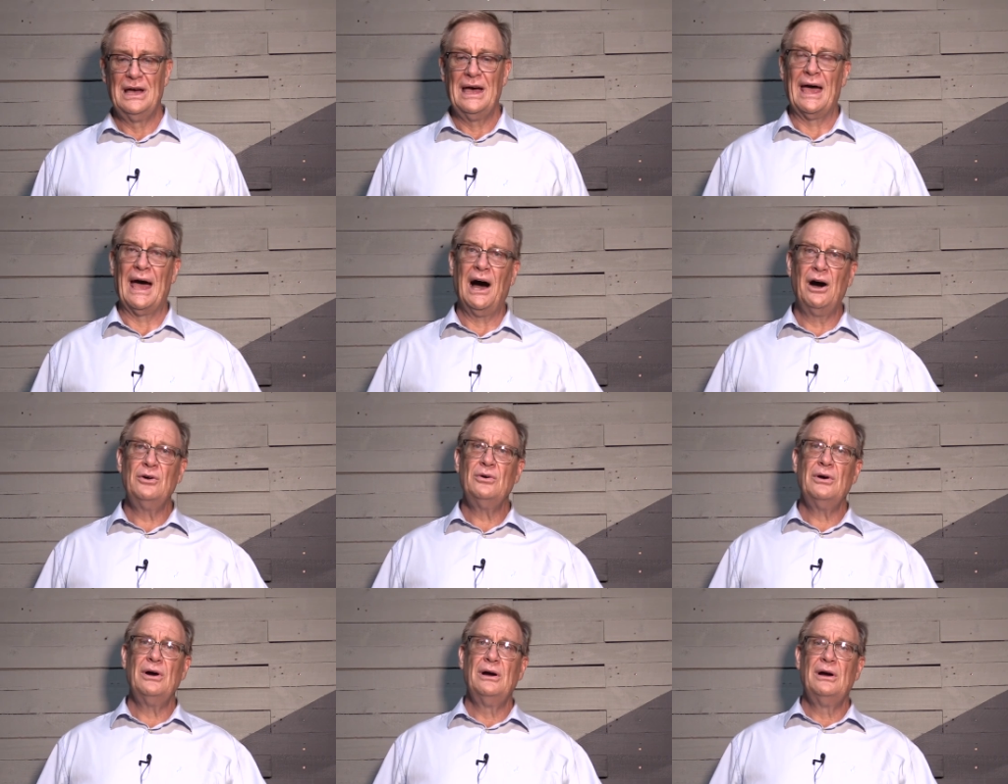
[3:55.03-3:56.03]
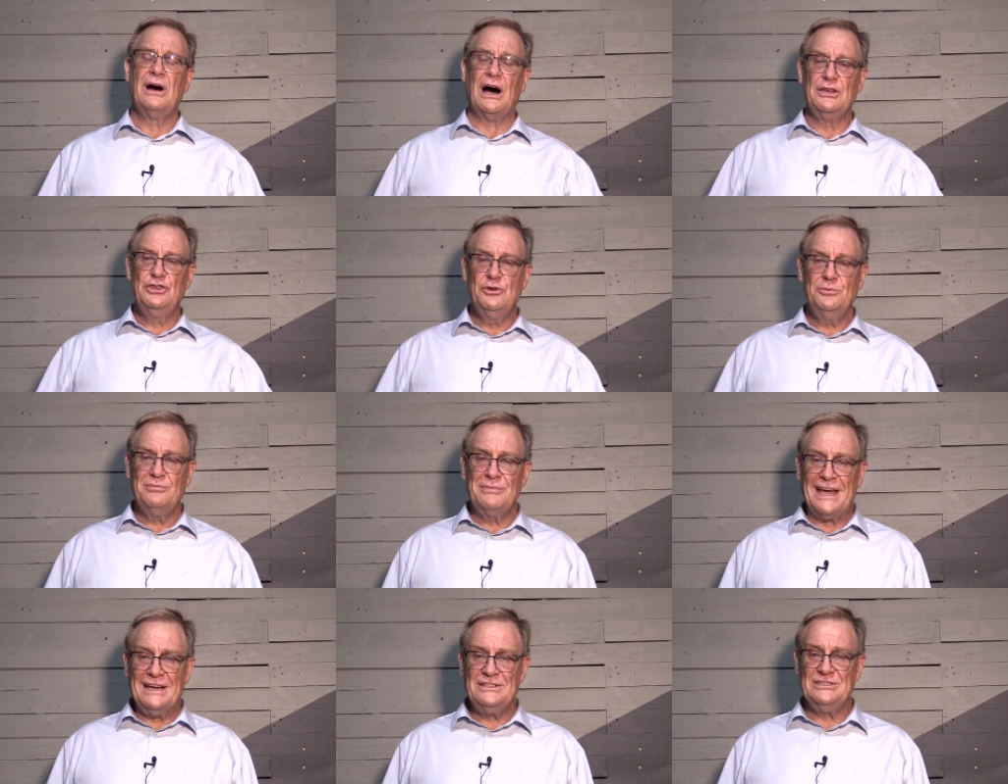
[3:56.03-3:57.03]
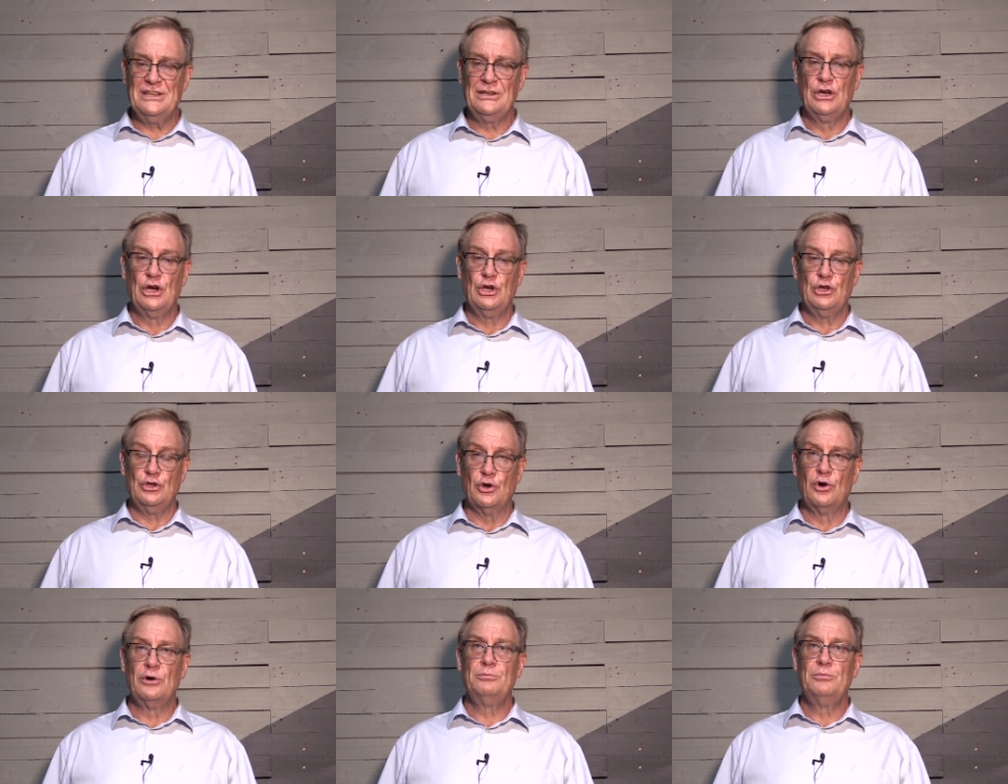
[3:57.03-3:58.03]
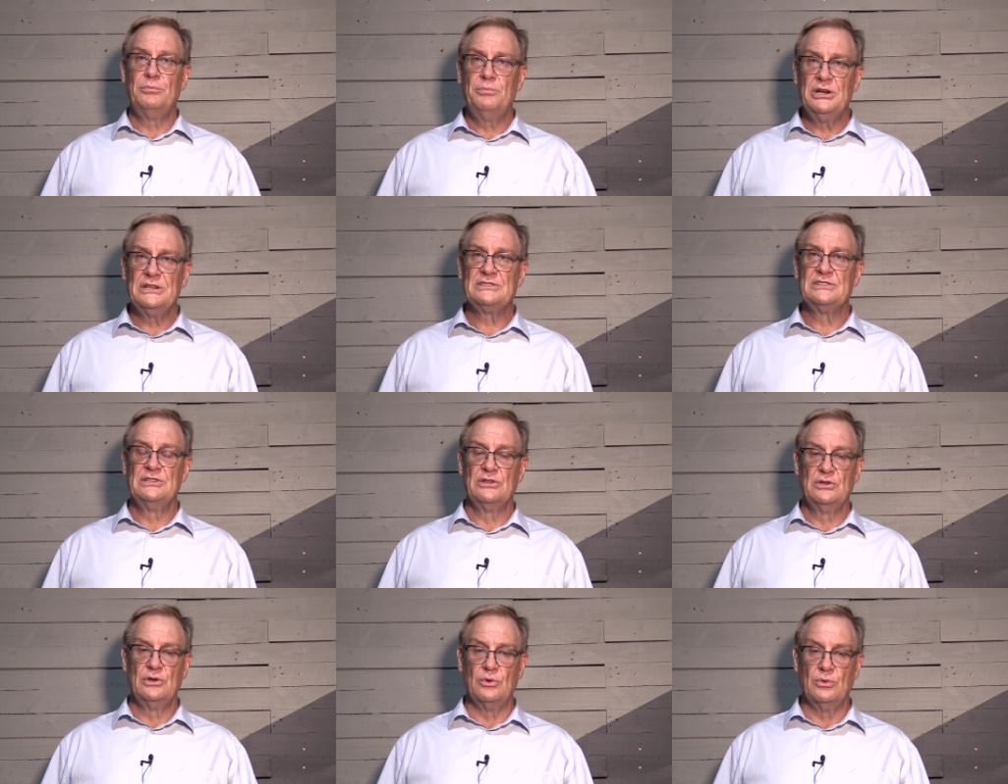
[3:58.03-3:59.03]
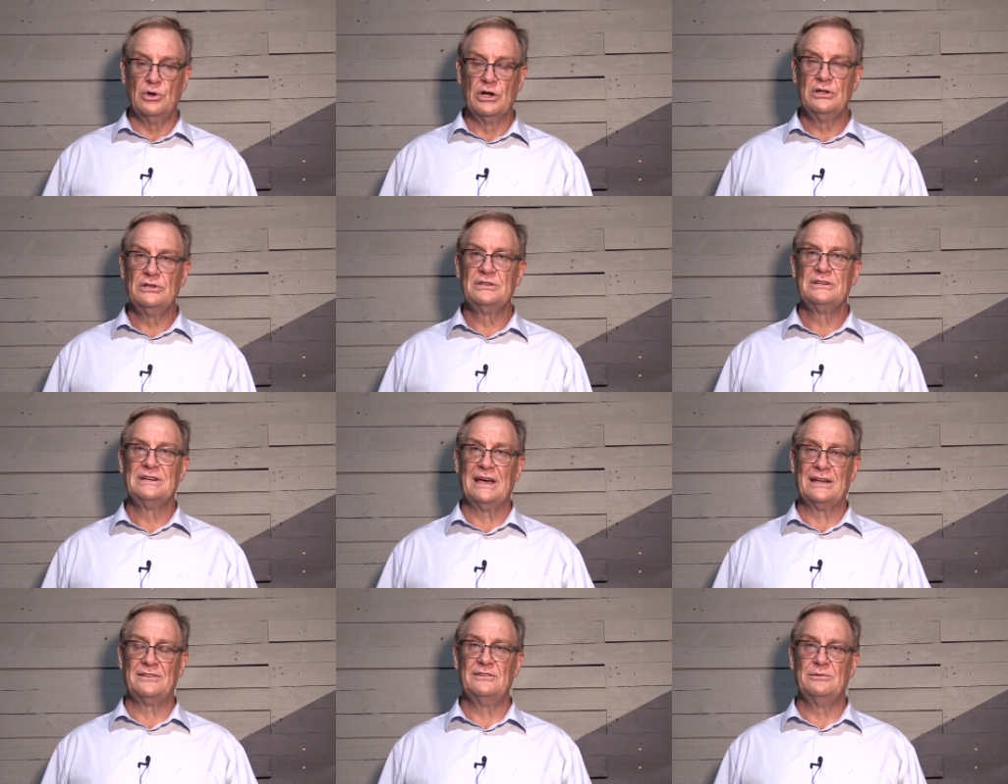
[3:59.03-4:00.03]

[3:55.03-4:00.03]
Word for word: How are you managing your personal world at the